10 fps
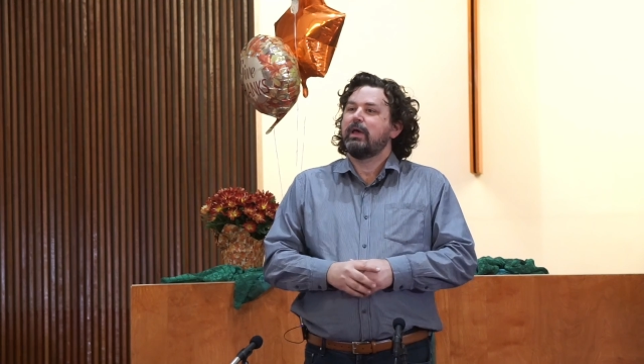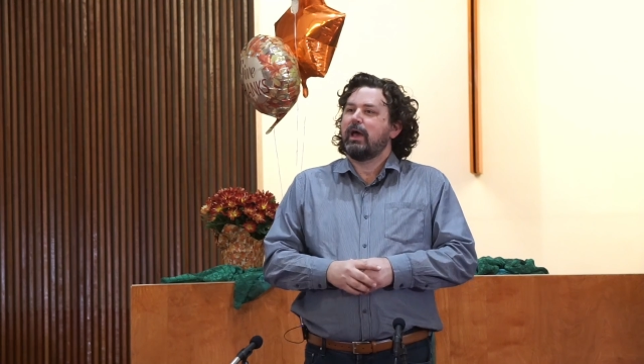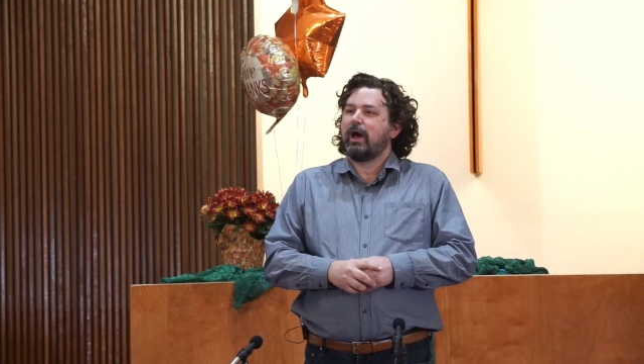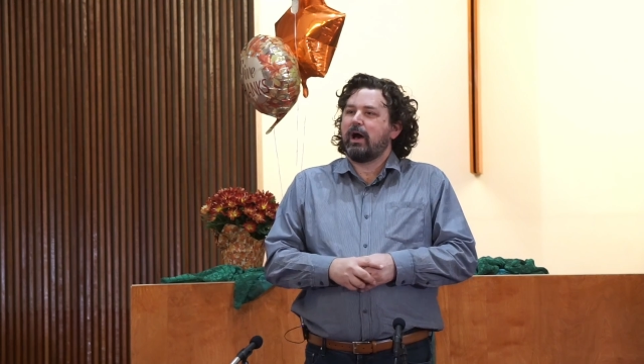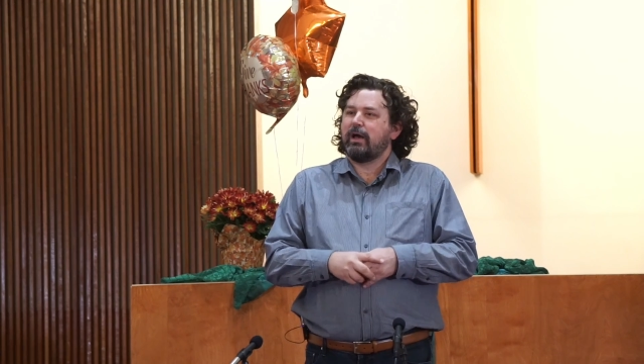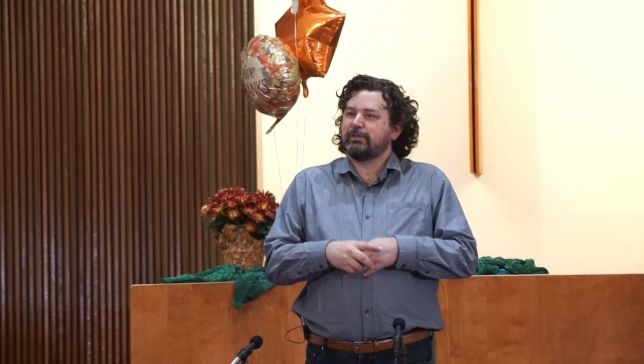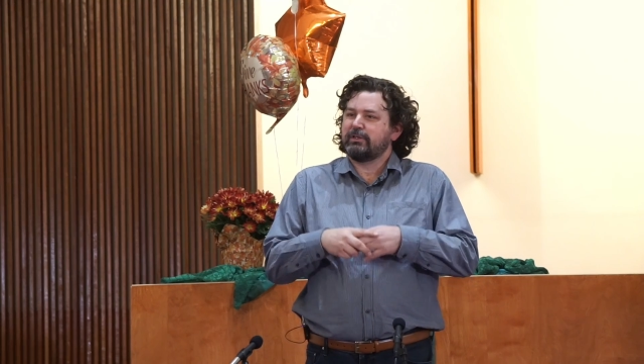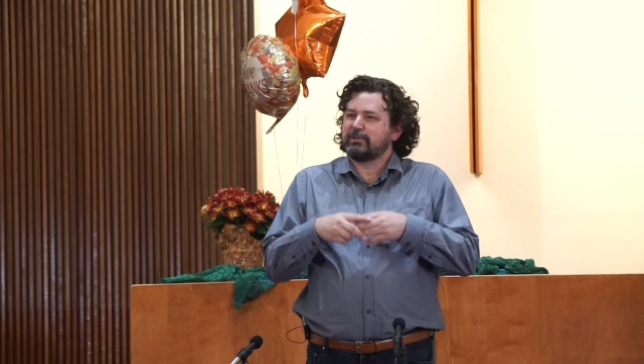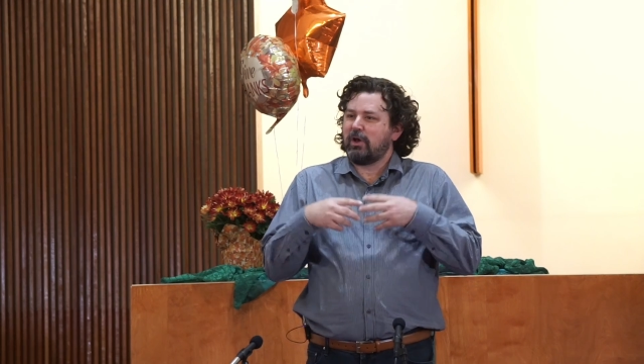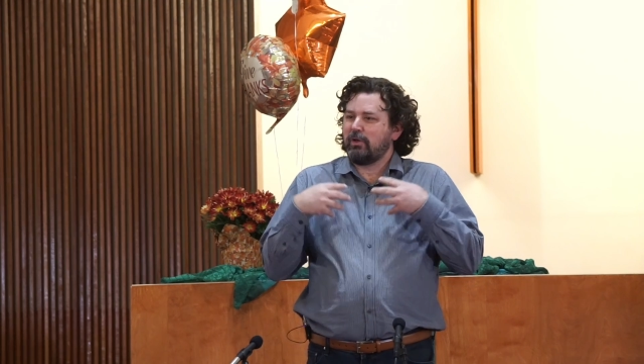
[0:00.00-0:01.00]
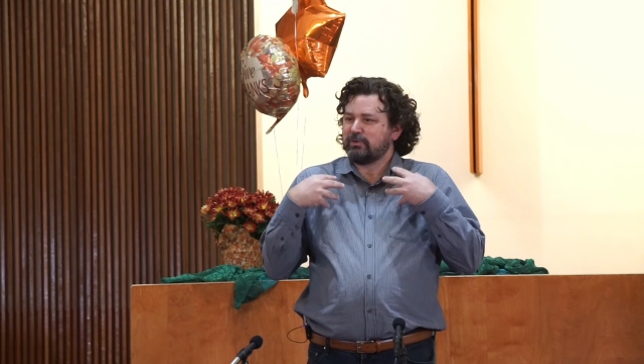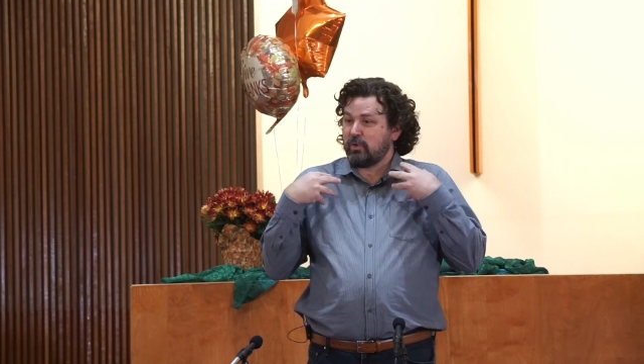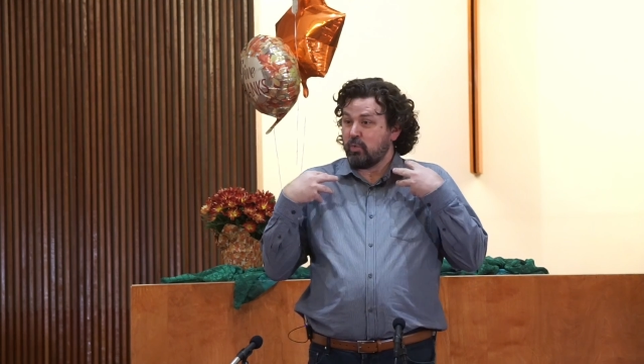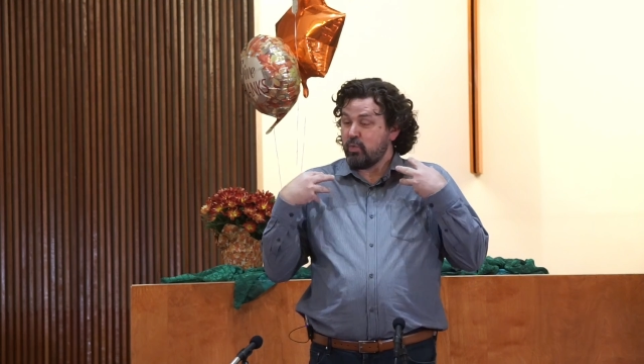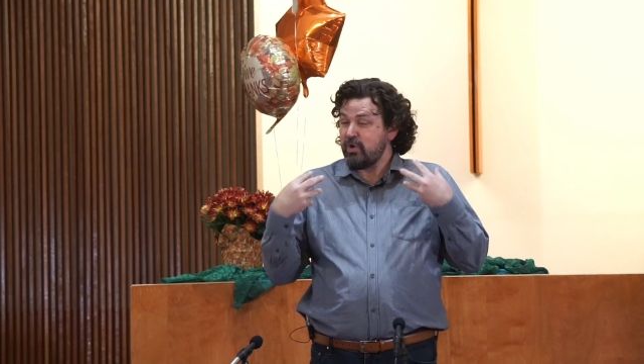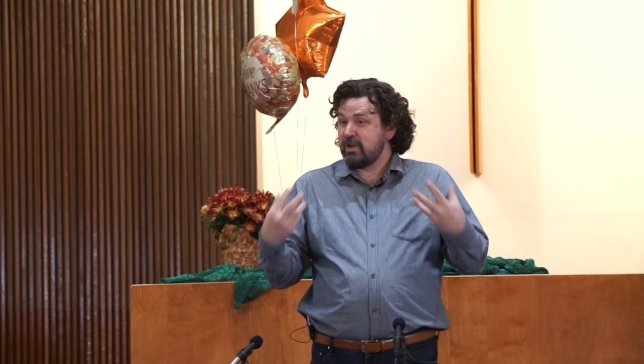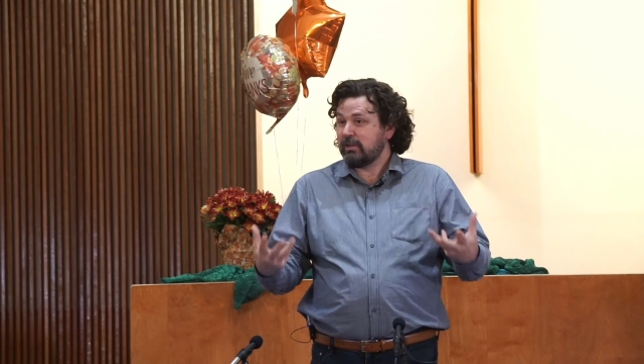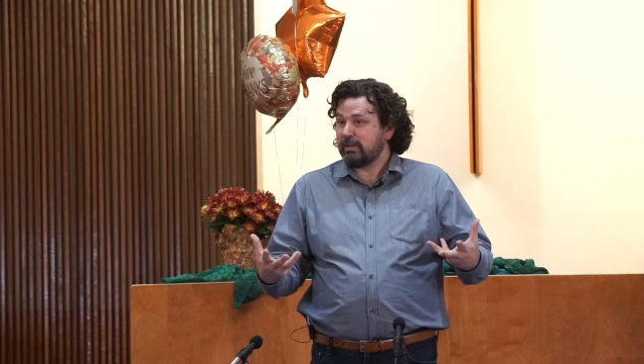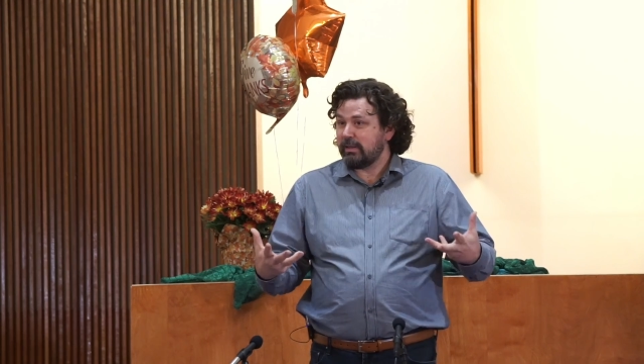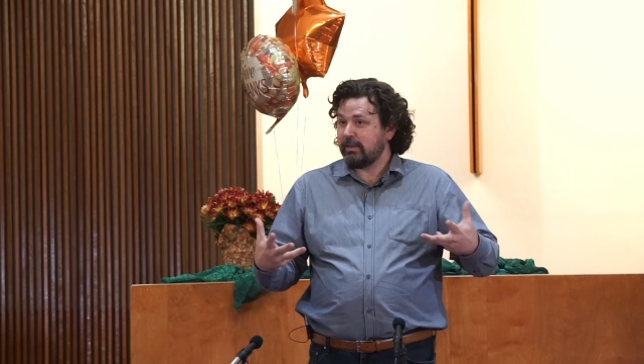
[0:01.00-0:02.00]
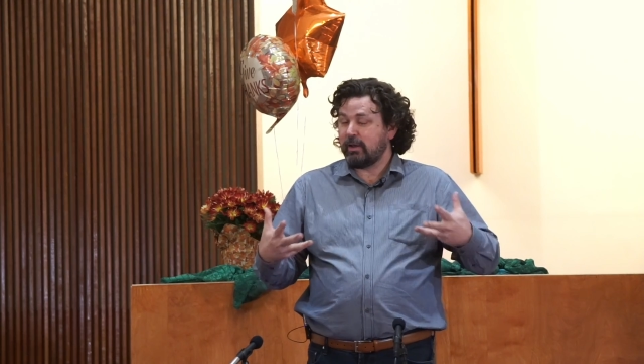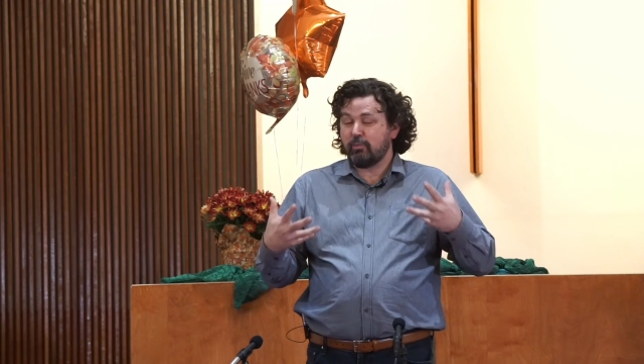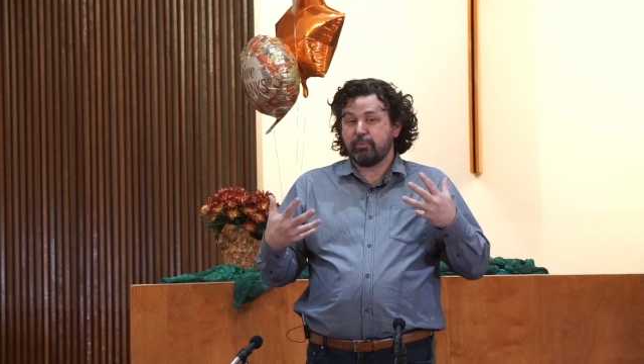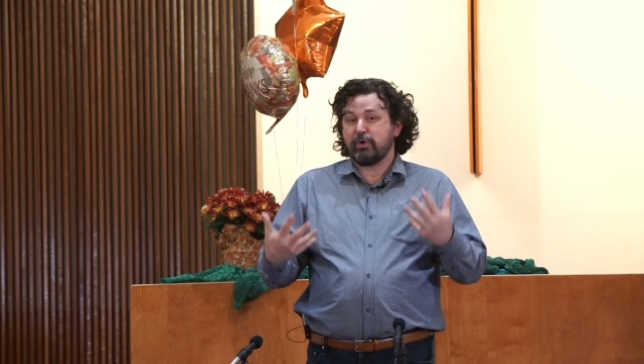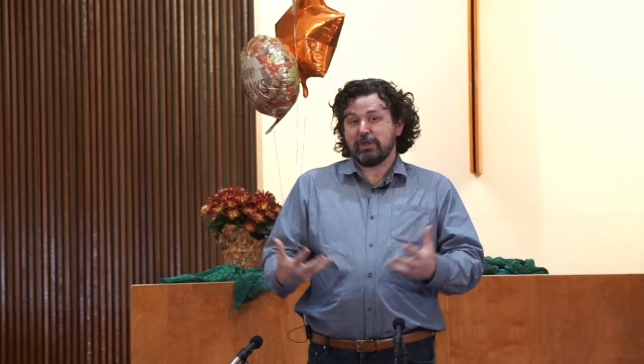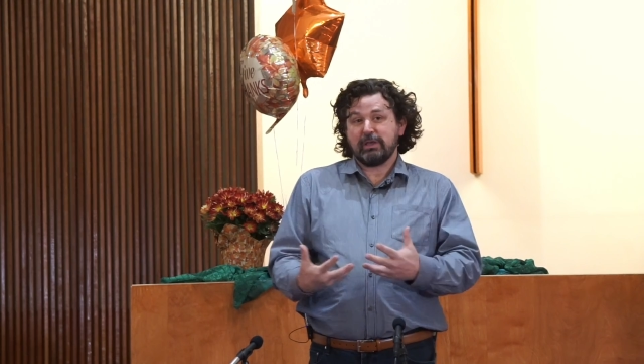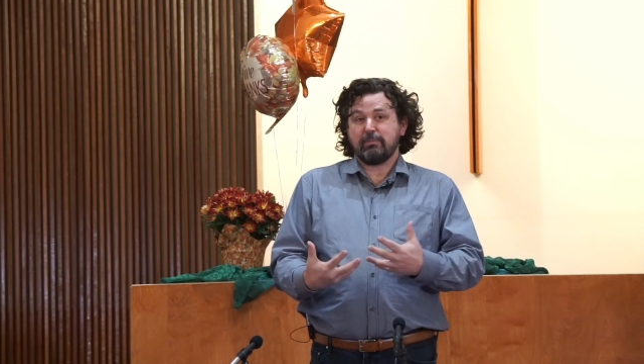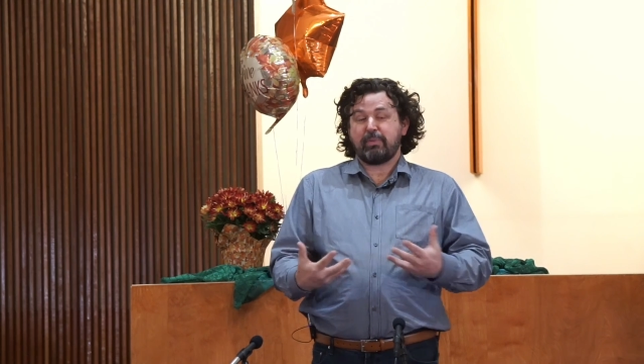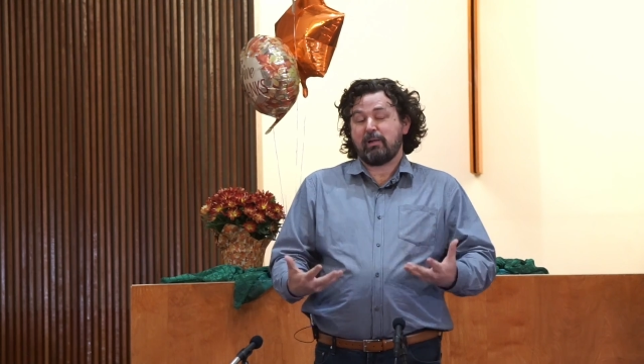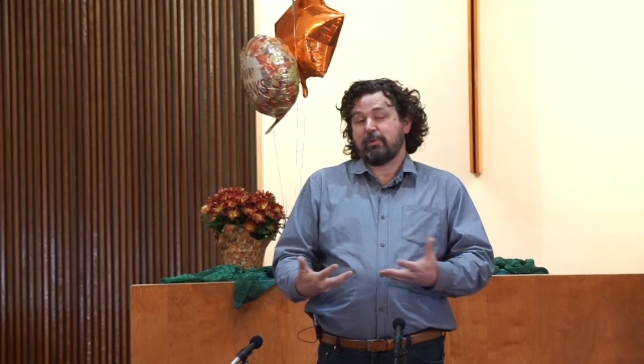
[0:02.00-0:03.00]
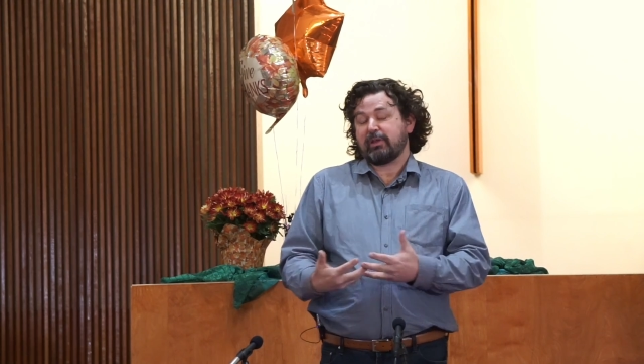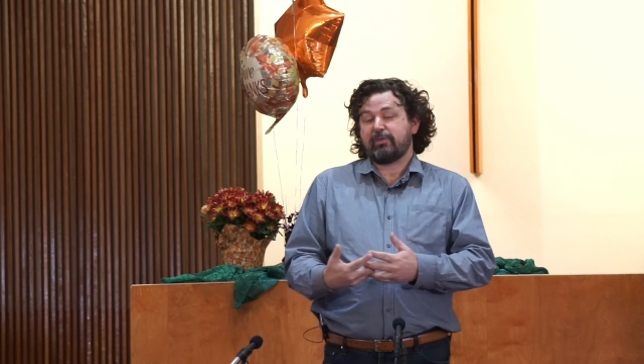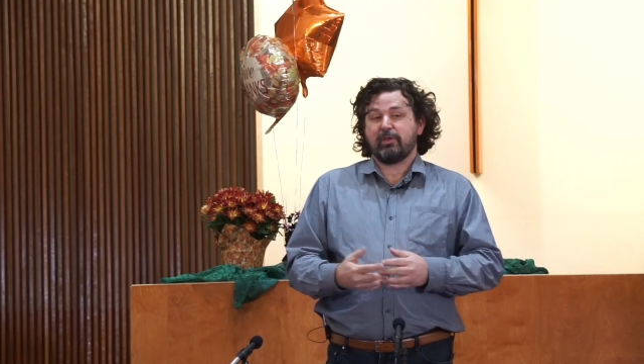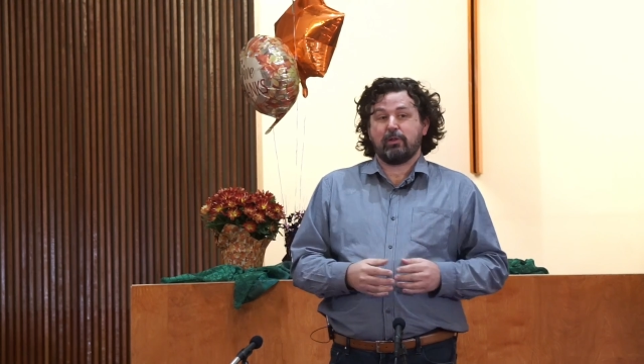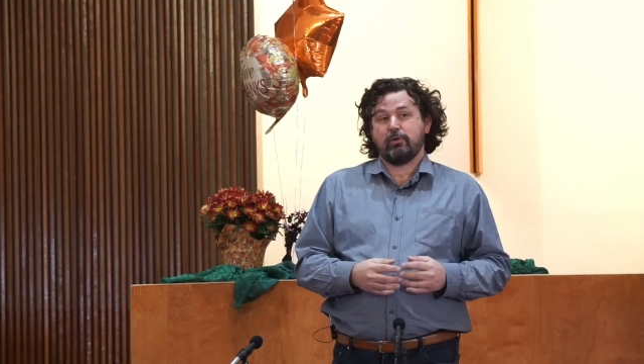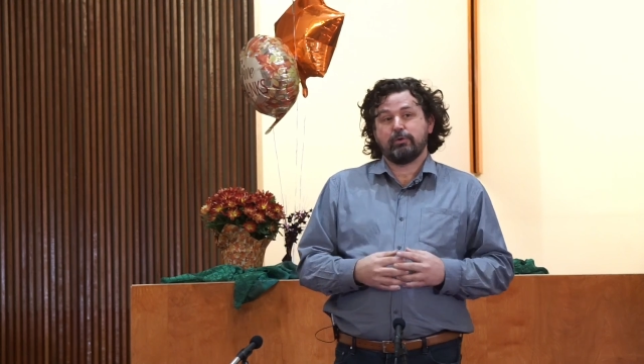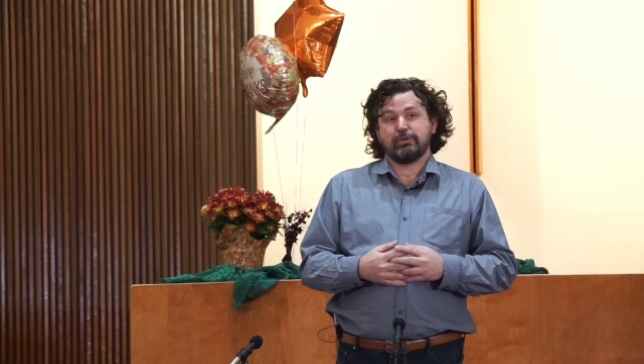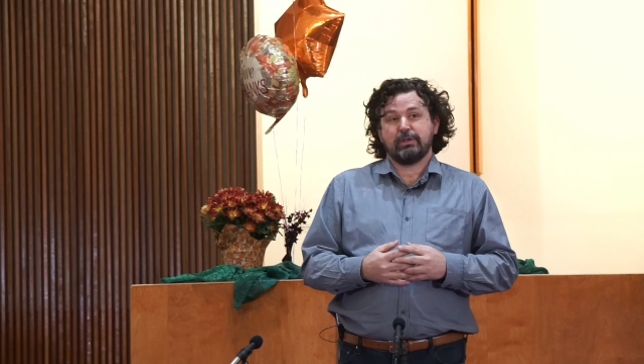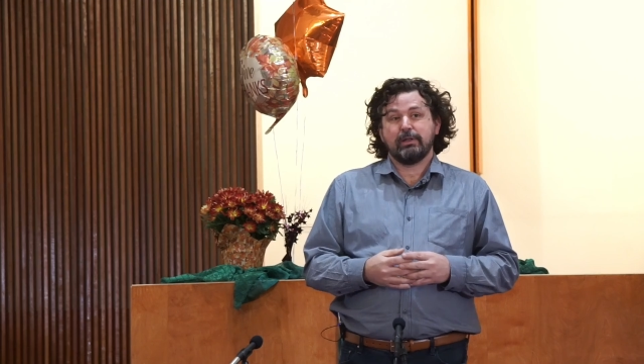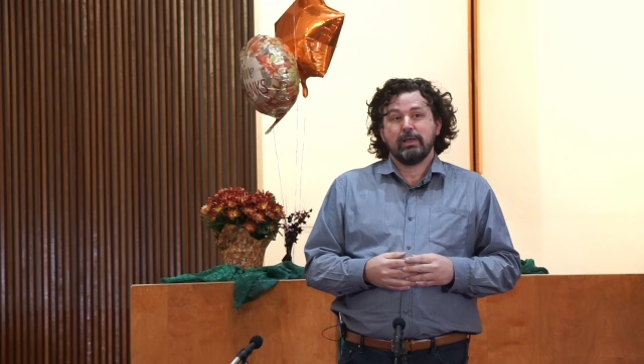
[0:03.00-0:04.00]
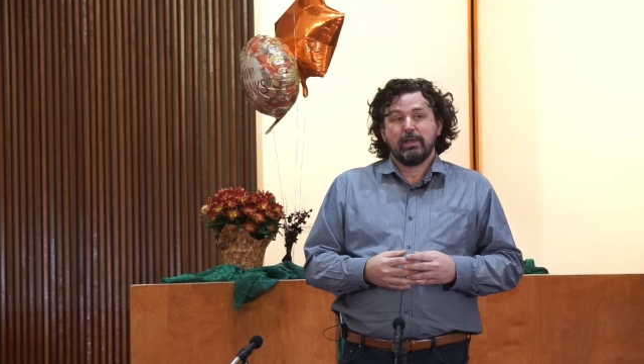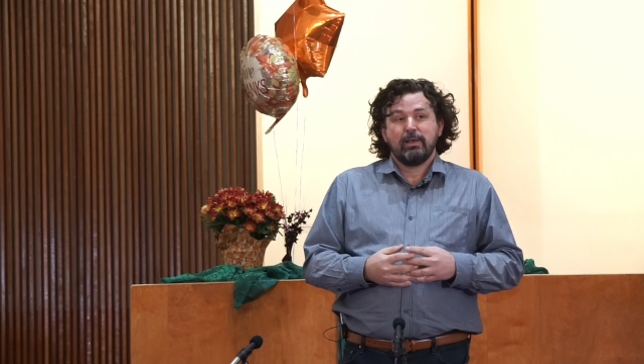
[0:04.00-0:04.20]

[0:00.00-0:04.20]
And she's also really a brilliant public theologian.